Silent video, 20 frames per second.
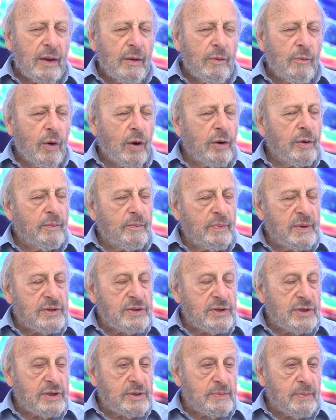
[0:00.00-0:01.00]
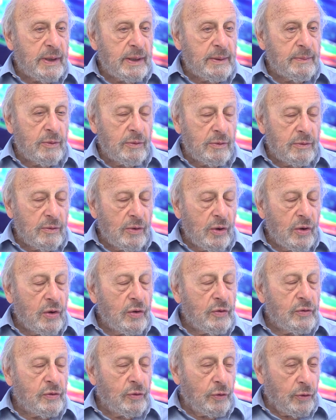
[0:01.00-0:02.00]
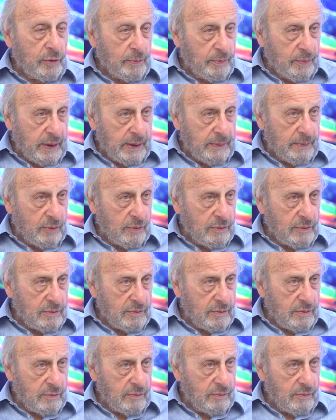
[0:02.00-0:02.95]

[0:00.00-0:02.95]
what business people thought people